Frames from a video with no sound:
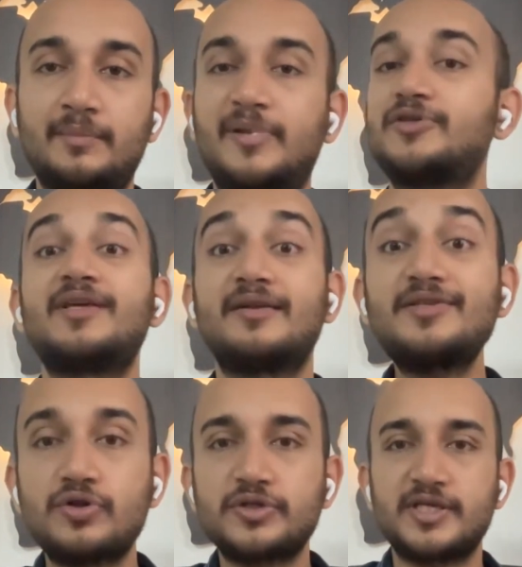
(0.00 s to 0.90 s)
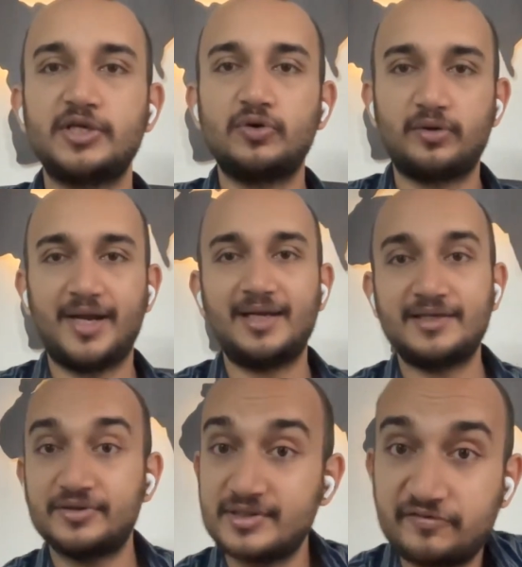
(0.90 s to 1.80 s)
because there is no CEO, right?
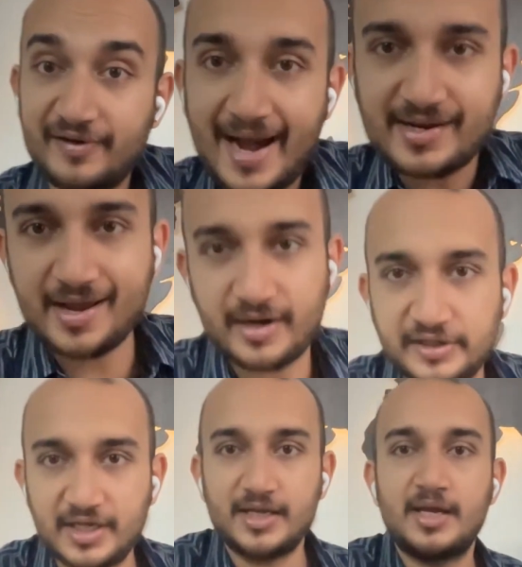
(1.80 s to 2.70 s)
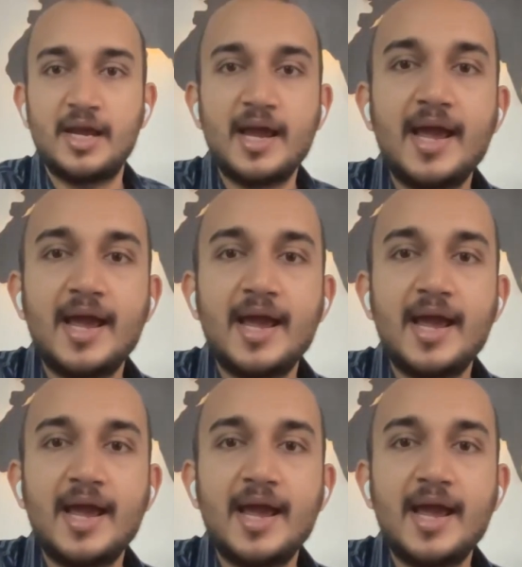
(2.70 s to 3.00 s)
Like, so it's a flat hierarchy.